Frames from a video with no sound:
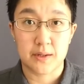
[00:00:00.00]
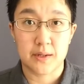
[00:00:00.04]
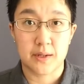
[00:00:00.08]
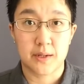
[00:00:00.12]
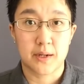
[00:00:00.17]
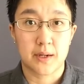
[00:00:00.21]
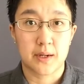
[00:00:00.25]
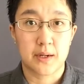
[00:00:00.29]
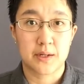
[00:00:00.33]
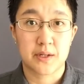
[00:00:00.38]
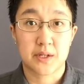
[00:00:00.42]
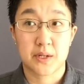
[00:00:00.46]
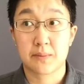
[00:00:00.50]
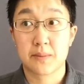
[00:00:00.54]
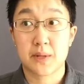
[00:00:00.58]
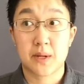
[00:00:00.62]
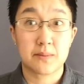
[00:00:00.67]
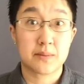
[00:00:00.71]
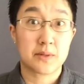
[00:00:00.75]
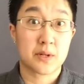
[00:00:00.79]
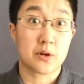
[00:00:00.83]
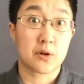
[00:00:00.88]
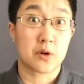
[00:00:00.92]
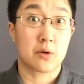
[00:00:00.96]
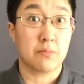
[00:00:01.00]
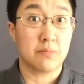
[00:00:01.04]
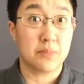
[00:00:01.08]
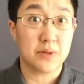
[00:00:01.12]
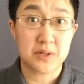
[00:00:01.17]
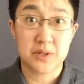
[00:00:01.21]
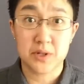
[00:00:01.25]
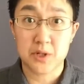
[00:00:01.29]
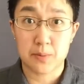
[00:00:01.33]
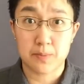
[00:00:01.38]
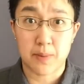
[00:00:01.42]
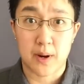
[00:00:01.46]
and sometimes they're your
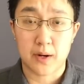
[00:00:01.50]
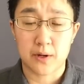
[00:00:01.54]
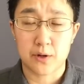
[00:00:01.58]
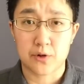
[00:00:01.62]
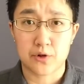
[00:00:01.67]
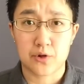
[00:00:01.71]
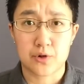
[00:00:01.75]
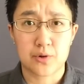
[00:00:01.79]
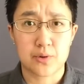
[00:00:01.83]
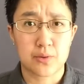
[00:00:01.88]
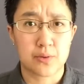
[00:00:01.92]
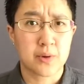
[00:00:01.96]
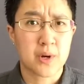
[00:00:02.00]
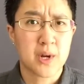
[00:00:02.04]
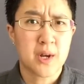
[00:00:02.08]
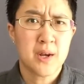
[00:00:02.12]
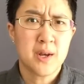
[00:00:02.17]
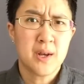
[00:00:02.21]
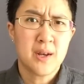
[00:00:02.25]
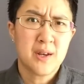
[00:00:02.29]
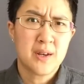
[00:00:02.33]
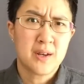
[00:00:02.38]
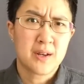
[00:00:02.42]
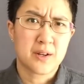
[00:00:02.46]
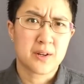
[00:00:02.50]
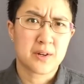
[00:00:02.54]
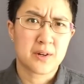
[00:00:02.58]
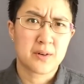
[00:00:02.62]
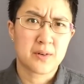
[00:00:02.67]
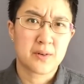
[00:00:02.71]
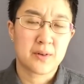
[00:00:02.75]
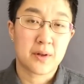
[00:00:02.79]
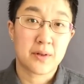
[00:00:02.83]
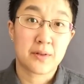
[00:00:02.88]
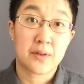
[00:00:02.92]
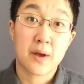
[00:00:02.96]
business partners too,
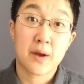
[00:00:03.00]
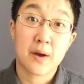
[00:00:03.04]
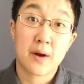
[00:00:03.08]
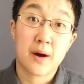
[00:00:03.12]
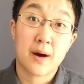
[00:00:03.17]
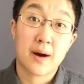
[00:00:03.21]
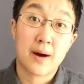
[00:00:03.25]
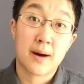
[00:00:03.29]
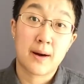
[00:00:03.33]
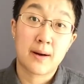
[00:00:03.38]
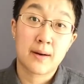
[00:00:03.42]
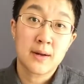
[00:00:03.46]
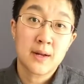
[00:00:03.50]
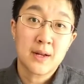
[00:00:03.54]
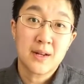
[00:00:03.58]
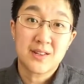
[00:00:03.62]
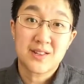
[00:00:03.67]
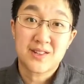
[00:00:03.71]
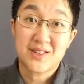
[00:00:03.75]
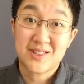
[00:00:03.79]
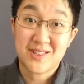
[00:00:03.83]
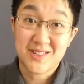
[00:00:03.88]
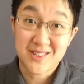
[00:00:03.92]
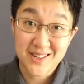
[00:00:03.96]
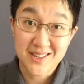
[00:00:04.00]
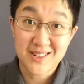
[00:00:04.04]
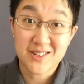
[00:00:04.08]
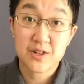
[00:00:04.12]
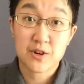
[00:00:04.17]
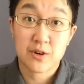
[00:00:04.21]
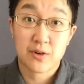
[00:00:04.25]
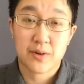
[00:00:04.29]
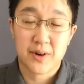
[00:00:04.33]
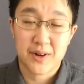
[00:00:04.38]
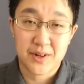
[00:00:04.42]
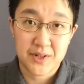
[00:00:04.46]
there are 6
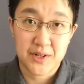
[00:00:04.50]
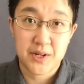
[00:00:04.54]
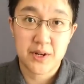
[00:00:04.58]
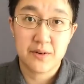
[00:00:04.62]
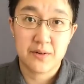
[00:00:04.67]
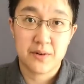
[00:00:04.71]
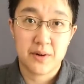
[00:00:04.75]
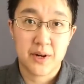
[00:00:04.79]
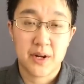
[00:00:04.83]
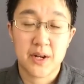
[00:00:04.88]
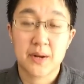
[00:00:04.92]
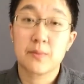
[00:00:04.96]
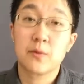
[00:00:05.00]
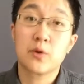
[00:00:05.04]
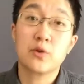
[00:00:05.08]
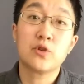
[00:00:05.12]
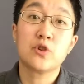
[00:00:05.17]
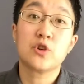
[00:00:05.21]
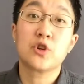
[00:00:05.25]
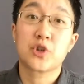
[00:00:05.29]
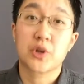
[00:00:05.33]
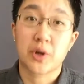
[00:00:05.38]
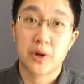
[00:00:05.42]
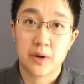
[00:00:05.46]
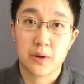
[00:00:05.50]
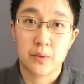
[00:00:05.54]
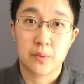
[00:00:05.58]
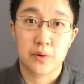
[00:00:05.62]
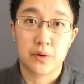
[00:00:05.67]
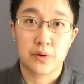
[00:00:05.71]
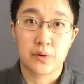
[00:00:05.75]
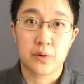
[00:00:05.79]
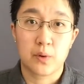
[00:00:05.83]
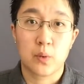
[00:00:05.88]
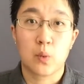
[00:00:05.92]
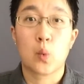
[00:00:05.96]
criteria, and I'm going to share it
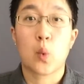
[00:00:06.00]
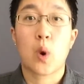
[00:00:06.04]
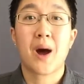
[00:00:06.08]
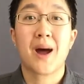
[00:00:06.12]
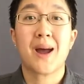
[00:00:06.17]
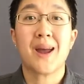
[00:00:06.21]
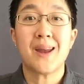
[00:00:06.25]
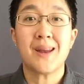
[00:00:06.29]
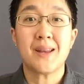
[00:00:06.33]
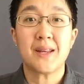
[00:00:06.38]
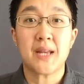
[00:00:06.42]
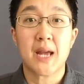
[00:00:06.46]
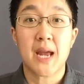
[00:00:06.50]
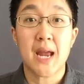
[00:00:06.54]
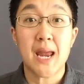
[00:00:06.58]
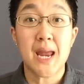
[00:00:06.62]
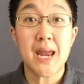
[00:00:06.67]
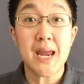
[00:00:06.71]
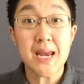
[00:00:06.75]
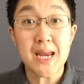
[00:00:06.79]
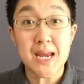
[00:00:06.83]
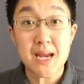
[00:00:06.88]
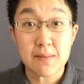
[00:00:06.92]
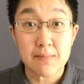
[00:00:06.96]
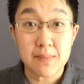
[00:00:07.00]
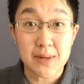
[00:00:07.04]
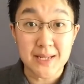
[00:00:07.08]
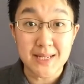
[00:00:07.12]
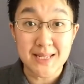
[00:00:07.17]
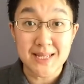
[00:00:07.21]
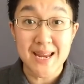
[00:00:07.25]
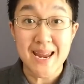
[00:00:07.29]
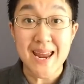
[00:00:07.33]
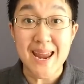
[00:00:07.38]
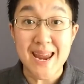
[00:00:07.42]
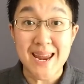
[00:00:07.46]
with you, why they can
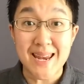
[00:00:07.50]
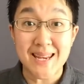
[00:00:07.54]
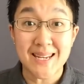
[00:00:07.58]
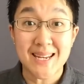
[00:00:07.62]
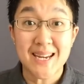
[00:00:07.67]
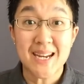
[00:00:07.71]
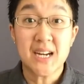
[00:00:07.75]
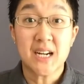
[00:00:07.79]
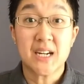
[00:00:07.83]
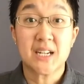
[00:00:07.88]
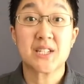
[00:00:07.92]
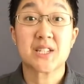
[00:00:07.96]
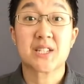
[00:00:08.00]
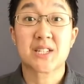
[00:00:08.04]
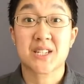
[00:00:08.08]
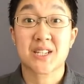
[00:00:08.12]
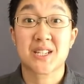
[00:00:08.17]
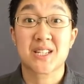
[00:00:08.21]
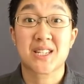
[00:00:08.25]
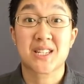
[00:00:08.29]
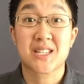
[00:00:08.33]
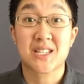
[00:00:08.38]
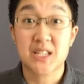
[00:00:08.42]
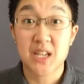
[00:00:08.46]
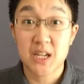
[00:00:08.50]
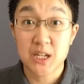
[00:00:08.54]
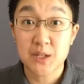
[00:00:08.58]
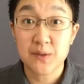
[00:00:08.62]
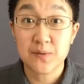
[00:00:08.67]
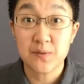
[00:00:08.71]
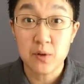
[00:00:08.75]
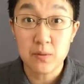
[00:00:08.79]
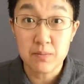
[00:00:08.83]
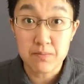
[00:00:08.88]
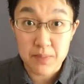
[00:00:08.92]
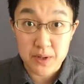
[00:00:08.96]
maintain a
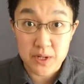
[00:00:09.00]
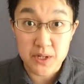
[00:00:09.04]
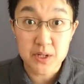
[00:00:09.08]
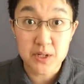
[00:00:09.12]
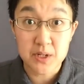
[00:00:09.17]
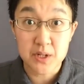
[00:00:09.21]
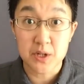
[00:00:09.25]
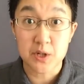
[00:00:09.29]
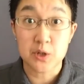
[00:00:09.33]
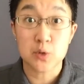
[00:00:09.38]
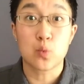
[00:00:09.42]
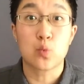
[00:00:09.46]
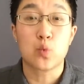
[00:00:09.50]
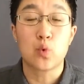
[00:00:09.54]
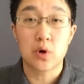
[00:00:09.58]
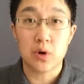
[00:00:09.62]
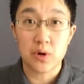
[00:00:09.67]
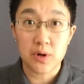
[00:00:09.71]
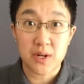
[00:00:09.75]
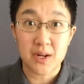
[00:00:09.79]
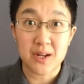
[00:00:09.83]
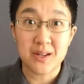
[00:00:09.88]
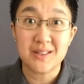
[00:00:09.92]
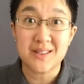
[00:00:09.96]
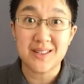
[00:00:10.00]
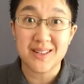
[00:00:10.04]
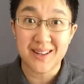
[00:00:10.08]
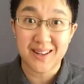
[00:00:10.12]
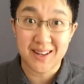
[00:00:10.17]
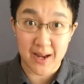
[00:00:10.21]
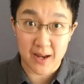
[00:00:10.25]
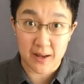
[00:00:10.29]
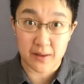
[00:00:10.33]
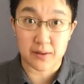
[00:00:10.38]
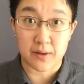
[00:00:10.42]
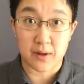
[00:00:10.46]
successful business working
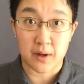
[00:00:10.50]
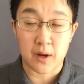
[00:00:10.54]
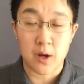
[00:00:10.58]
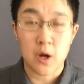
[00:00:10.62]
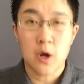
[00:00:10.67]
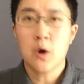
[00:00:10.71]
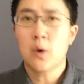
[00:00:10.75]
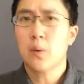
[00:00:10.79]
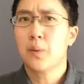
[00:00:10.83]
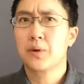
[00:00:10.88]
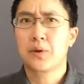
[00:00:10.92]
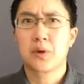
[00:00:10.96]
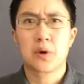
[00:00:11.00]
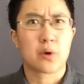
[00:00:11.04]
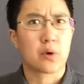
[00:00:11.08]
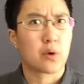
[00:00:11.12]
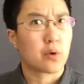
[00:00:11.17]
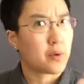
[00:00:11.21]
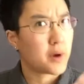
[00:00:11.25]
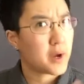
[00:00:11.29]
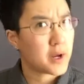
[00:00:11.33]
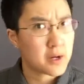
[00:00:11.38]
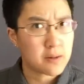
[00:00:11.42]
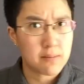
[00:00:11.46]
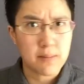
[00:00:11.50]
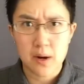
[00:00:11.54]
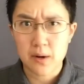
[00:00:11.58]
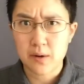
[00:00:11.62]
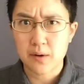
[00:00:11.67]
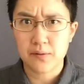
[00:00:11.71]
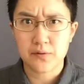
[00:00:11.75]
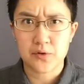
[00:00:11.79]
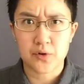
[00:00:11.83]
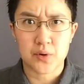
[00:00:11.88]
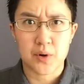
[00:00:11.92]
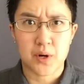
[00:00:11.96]
together with a great amount
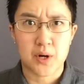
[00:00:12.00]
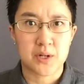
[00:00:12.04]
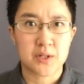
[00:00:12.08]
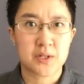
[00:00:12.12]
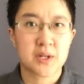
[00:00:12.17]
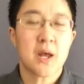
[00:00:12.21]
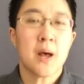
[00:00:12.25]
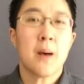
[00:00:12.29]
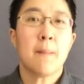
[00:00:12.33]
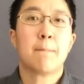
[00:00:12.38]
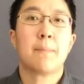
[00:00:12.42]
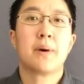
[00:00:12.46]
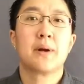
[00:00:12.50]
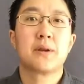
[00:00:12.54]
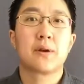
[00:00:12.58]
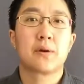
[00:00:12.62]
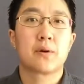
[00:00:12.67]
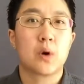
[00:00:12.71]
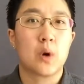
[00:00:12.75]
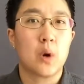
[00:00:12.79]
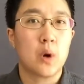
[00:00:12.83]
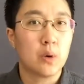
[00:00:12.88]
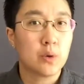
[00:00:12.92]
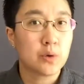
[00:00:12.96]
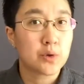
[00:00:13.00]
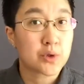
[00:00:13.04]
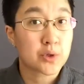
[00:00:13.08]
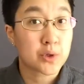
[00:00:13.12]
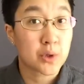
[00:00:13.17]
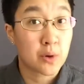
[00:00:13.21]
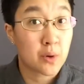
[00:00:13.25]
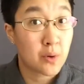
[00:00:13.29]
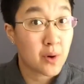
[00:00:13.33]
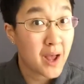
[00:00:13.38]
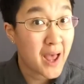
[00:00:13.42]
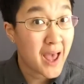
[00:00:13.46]
of trust, but they're
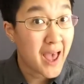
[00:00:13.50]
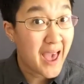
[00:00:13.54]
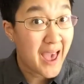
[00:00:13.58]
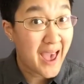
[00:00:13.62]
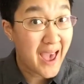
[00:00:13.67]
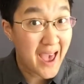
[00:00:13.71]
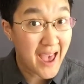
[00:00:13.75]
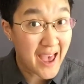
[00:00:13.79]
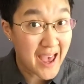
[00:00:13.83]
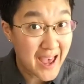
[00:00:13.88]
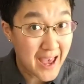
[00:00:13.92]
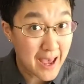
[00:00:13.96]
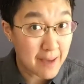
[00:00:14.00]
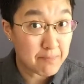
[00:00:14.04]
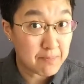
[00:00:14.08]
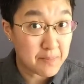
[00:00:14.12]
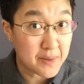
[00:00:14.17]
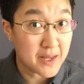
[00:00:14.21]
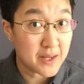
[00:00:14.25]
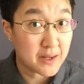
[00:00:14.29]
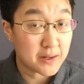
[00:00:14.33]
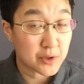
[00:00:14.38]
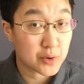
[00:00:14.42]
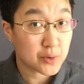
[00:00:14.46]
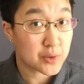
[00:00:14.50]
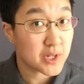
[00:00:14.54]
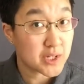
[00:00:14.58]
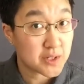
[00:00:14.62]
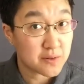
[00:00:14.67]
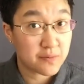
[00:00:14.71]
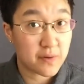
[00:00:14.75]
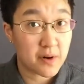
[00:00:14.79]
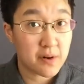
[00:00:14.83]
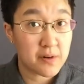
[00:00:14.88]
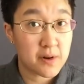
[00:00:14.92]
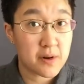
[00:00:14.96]
also happy. So that's
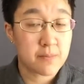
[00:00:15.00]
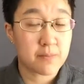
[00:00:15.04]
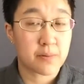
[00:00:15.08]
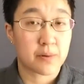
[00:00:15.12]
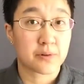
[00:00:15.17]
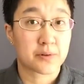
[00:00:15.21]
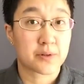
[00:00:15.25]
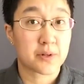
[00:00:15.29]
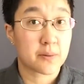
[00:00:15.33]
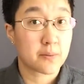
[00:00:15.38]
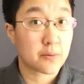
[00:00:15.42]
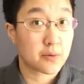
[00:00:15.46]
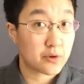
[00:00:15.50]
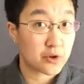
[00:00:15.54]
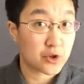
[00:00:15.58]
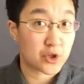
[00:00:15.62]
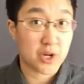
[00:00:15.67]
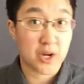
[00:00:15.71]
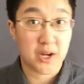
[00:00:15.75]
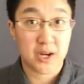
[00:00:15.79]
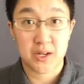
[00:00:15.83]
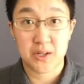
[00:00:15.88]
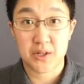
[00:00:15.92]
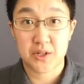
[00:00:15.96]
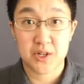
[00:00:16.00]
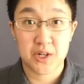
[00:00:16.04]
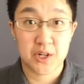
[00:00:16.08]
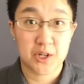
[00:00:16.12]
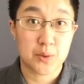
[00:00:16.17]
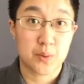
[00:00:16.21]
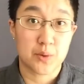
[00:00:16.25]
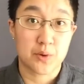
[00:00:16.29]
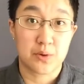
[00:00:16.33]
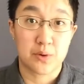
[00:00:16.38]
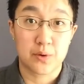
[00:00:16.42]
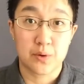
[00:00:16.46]
very important. I'm going to share that 6
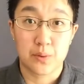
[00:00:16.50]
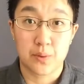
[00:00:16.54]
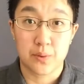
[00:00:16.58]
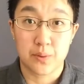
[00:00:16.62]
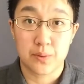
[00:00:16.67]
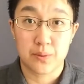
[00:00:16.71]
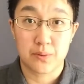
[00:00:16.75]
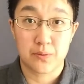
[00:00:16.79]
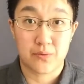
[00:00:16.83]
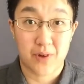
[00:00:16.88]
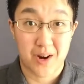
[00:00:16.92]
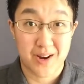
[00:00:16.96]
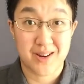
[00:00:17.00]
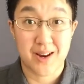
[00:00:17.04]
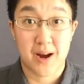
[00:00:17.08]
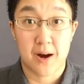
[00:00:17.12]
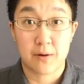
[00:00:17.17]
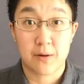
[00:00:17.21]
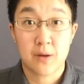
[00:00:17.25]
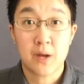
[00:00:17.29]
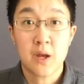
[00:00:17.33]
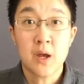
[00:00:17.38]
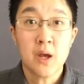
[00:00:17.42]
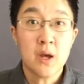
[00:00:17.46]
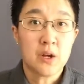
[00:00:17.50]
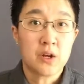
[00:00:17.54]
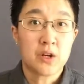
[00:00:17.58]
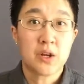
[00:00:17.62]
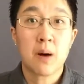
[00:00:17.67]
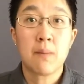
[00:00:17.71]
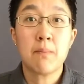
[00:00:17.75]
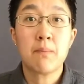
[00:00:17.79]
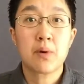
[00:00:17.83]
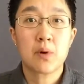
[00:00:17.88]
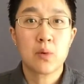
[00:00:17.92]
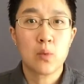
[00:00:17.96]
with you right now.
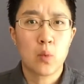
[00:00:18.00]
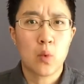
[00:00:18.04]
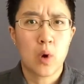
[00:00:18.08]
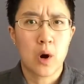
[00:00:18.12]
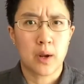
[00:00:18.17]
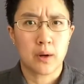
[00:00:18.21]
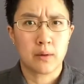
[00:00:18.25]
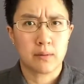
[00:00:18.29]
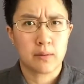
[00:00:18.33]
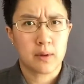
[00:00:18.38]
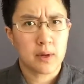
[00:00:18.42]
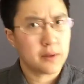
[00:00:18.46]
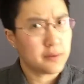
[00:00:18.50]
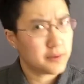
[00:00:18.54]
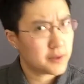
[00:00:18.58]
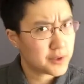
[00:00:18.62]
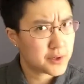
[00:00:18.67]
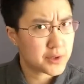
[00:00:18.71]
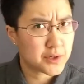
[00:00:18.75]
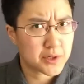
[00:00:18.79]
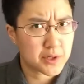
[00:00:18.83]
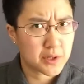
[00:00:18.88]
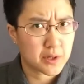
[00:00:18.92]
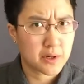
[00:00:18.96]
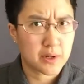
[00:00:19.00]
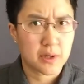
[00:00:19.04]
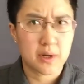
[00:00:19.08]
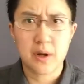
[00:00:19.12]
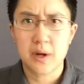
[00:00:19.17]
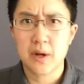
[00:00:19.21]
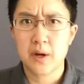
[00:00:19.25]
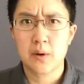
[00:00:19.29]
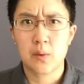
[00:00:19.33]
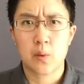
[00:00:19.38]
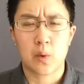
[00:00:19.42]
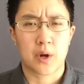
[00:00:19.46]
Number 1, and this is a
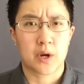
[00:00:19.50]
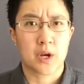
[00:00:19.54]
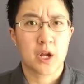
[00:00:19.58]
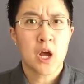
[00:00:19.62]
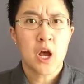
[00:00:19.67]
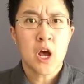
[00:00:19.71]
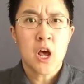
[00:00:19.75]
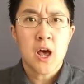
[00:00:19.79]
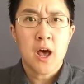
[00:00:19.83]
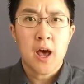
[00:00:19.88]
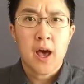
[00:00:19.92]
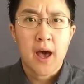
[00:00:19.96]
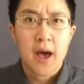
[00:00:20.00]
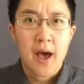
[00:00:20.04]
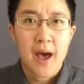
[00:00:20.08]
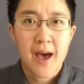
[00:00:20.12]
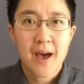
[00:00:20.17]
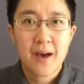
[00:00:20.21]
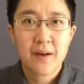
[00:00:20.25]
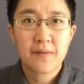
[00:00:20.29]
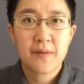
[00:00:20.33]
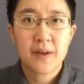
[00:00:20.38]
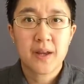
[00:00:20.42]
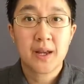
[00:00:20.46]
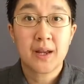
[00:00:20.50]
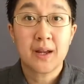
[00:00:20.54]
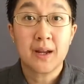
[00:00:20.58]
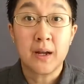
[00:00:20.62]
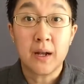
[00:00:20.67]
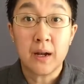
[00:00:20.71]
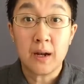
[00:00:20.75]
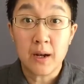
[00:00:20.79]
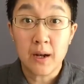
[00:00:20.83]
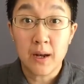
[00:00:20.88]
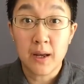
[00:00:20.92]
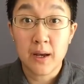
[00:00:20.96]
clear one, having
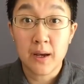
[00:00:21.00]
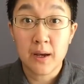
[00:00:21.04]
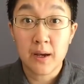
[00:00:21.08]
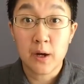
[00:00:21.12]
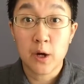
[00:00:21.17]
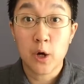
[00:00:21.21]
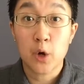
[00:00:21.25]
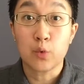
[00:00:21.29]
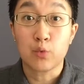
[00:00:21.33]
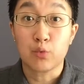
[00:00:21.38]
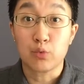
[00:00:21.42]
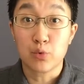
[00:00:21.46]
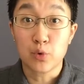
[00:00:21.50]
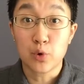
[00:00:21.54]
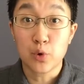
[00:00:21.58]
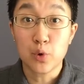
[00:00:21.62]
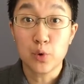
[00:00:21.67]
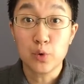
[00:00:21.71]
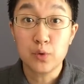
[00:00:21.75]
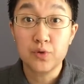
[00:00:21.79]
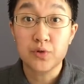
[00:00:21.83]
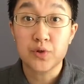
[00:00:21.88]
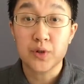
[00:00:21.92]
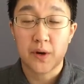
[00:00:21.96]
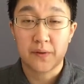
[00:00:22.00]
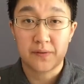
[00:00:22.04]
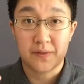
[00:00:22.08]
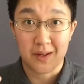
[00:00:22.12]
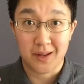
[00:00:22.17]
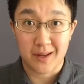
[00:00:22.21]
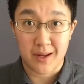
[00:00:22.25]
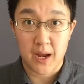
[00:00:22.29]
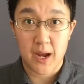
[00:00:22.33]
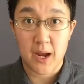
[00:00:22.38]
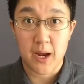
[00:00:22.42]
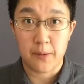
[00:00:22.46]
clear rules of the
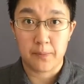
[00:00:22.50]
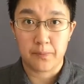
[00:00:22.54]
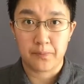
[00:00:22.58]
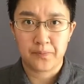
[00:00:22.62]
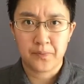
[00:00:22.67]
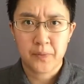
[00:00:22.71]
game.